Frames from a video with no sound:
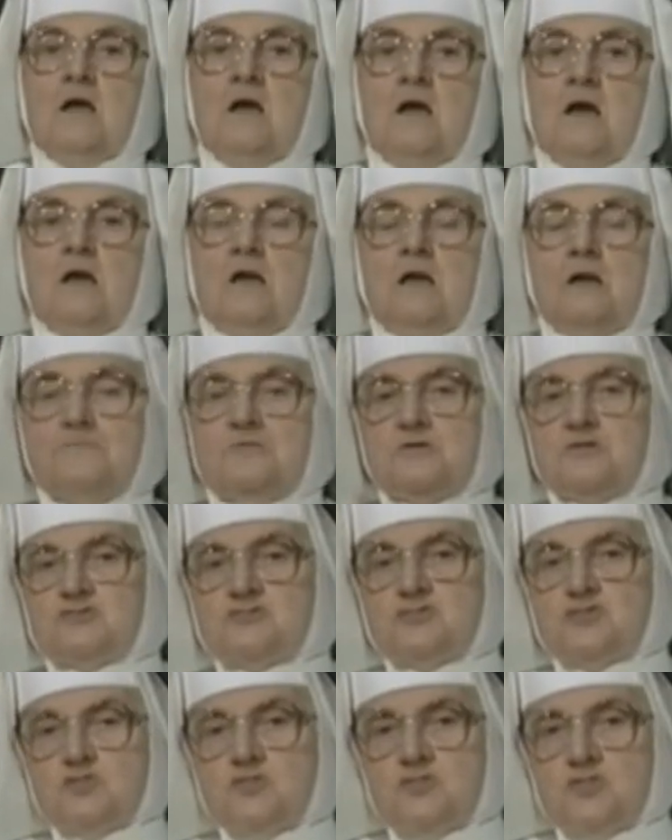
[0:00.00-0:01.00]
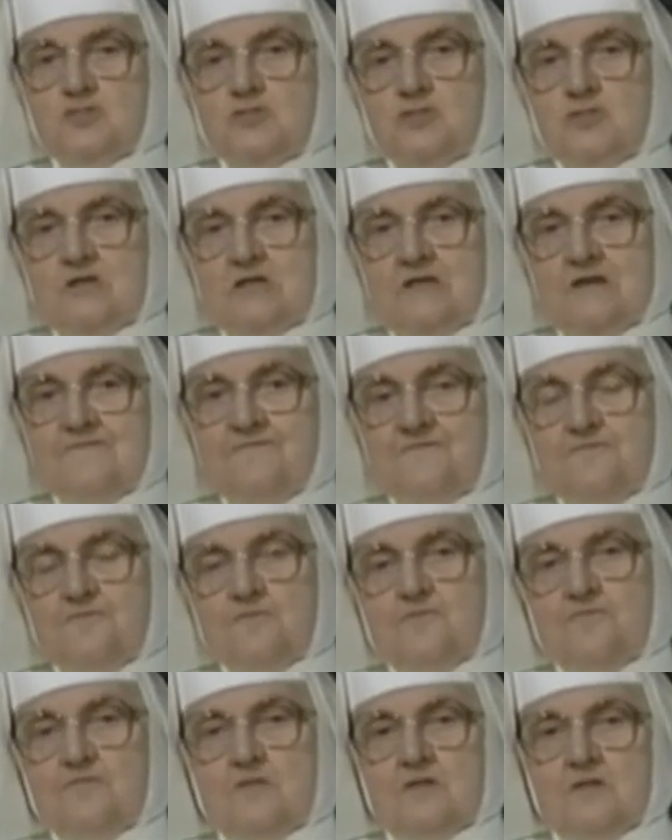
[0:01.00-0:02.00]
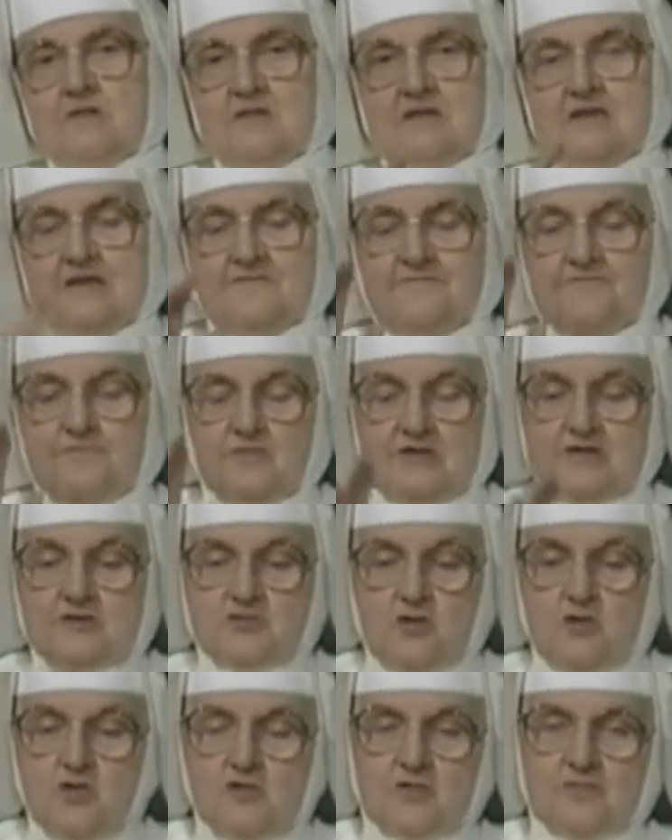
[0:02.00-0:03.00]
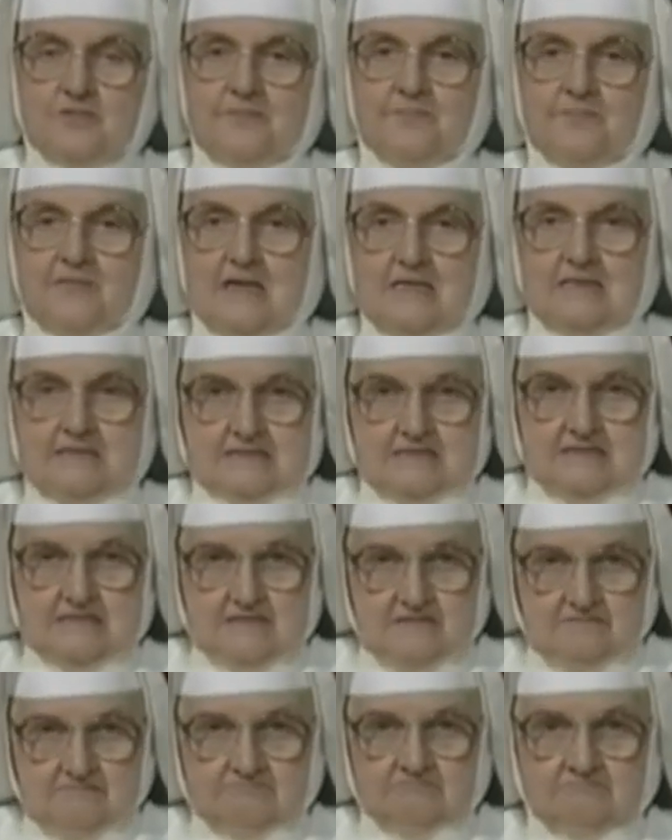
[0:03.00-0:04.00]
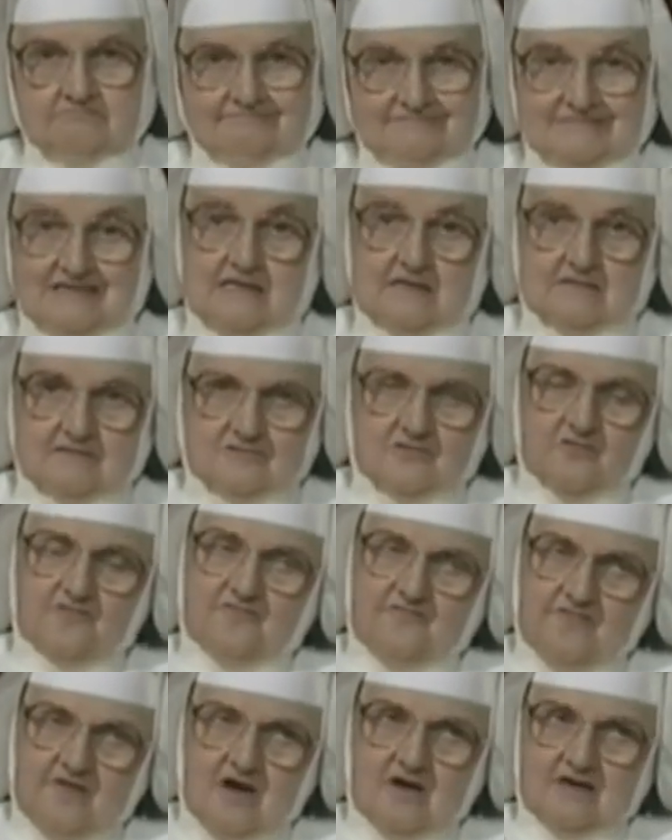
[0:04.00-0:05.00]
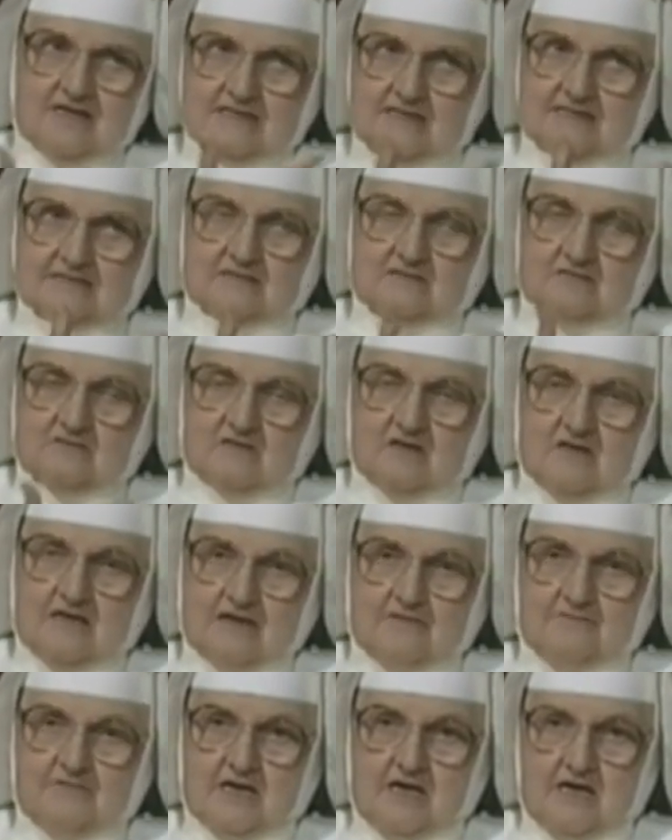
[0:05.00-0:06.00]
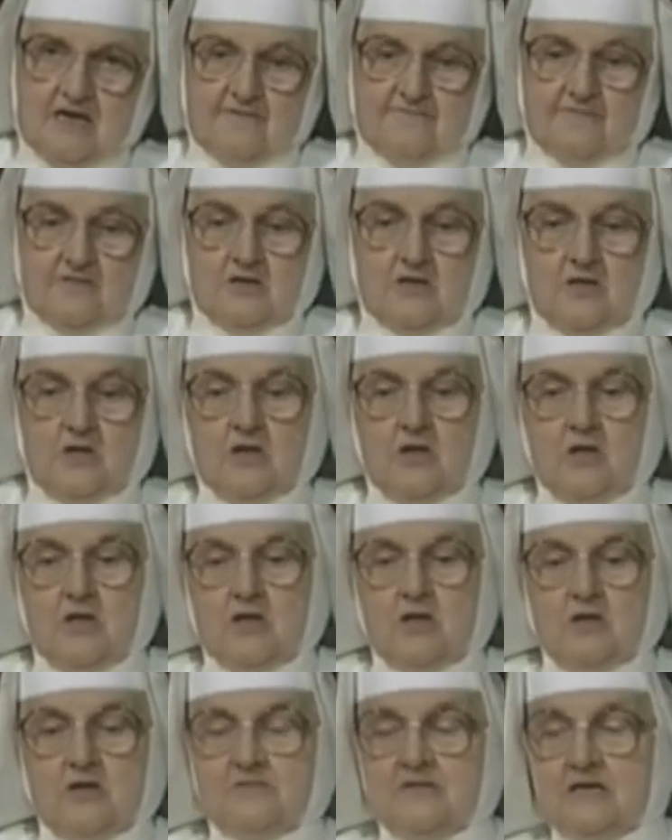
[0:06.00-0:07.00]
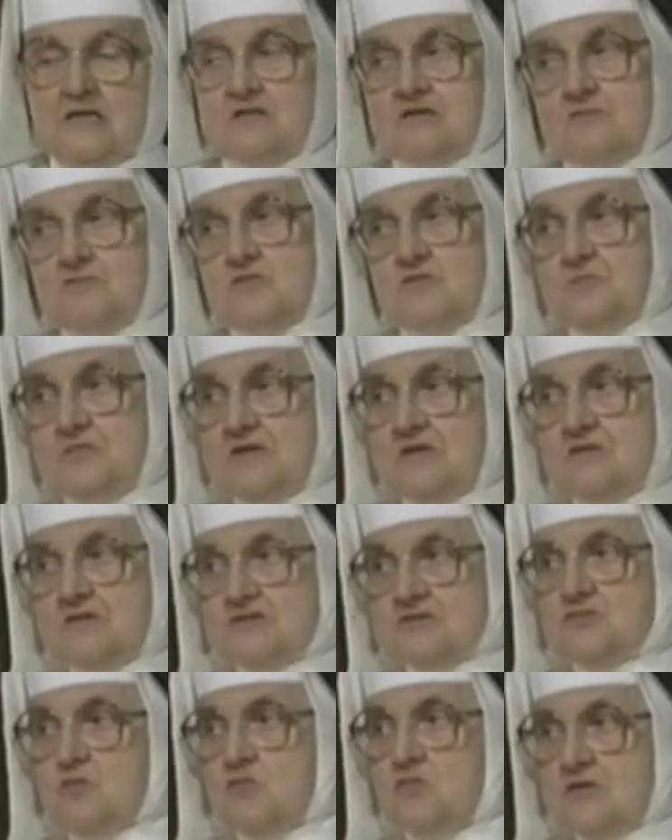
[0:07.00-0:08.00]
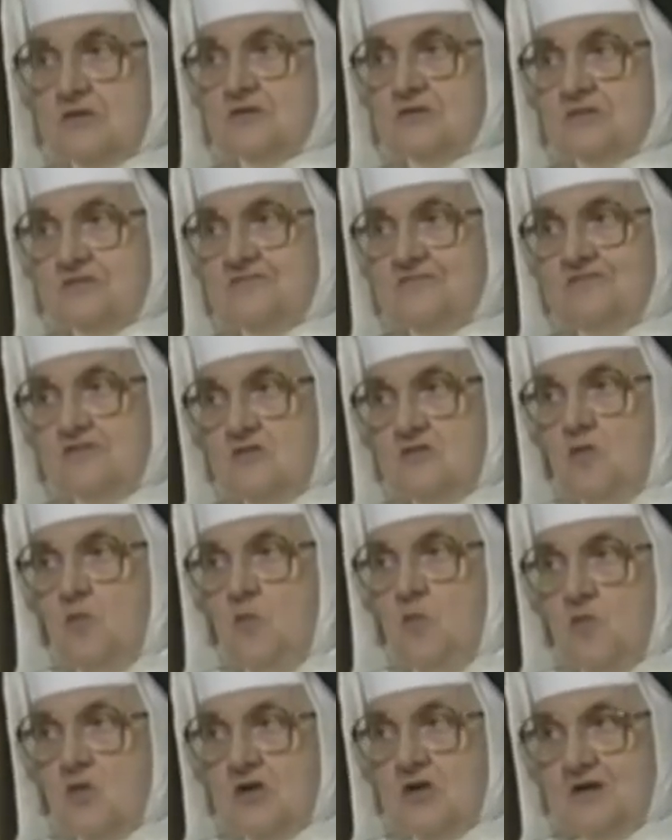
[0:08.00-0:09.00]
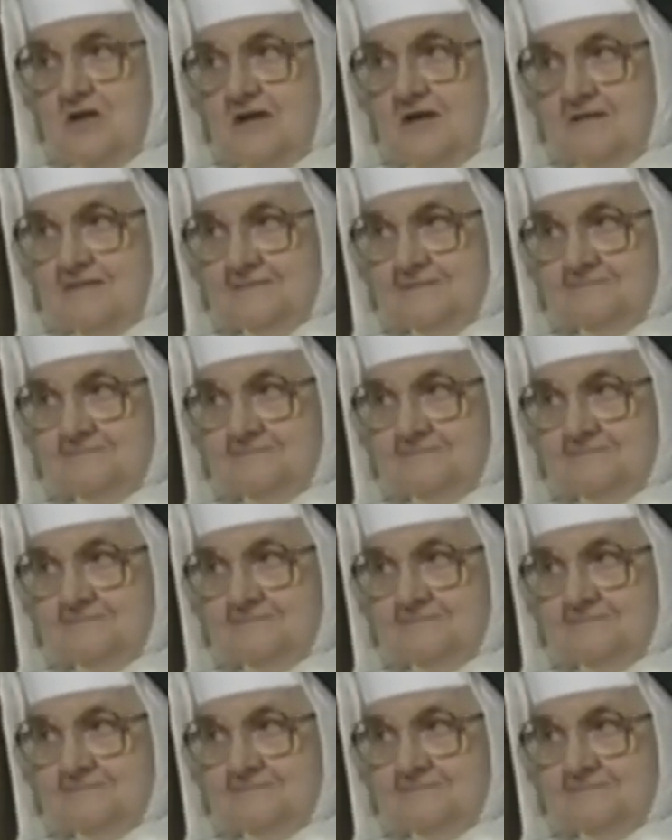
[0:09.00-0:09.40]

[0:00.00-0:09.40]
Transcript: Number two, if if we don't repent, and so far it doesn't look like we have, then there will be this wonderful warning